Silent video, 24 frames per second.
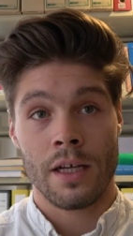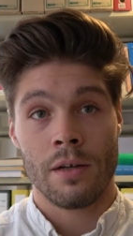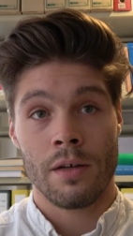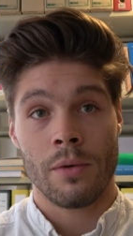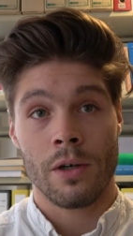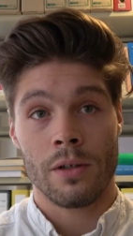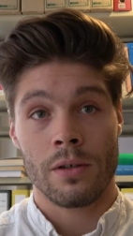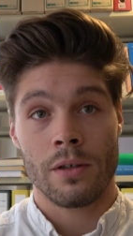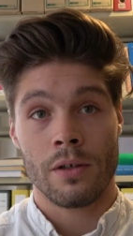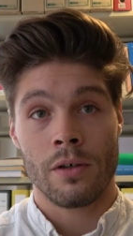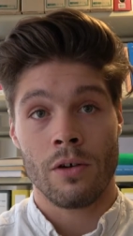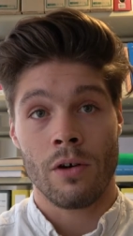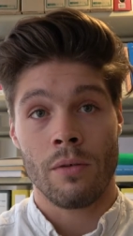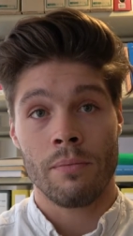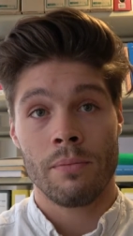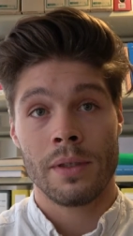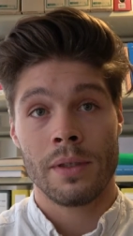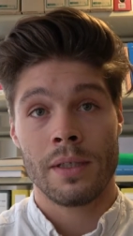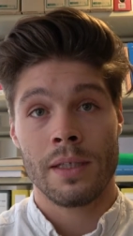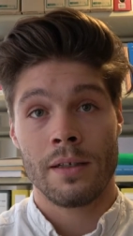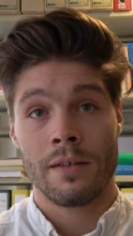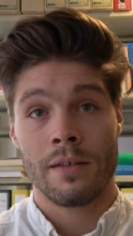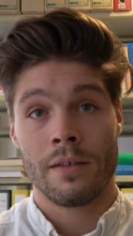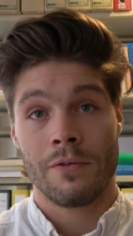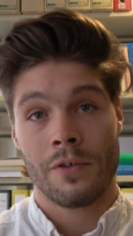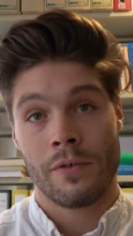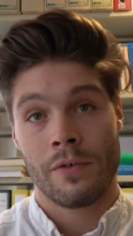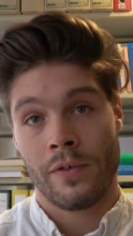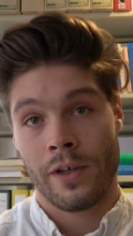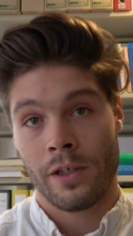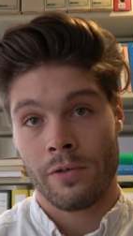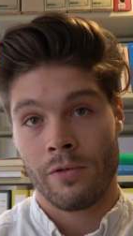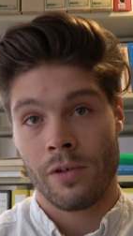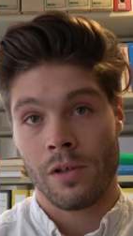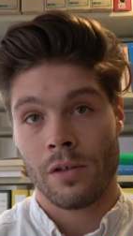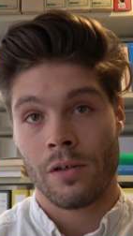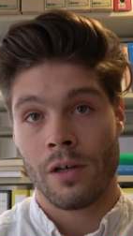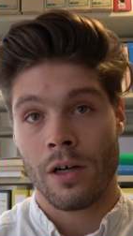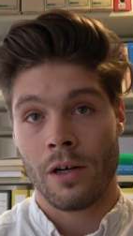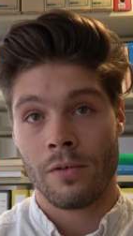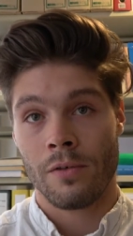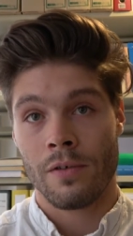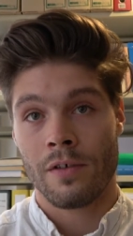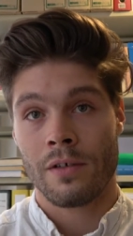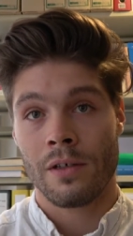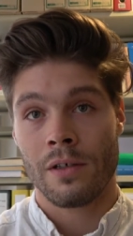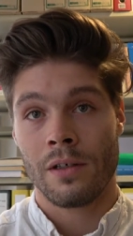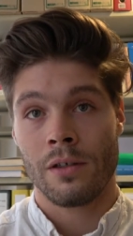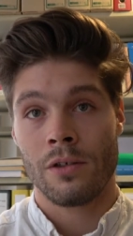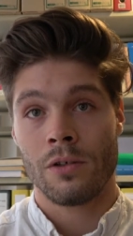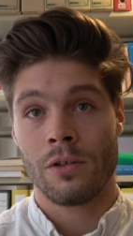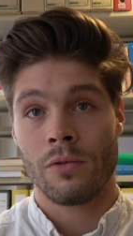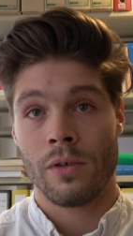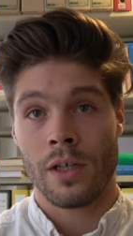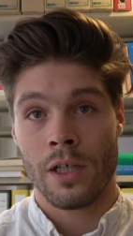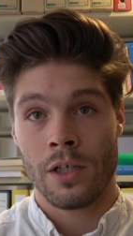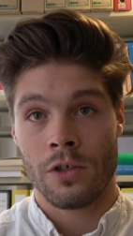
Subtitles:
about the competence of the Federal Council to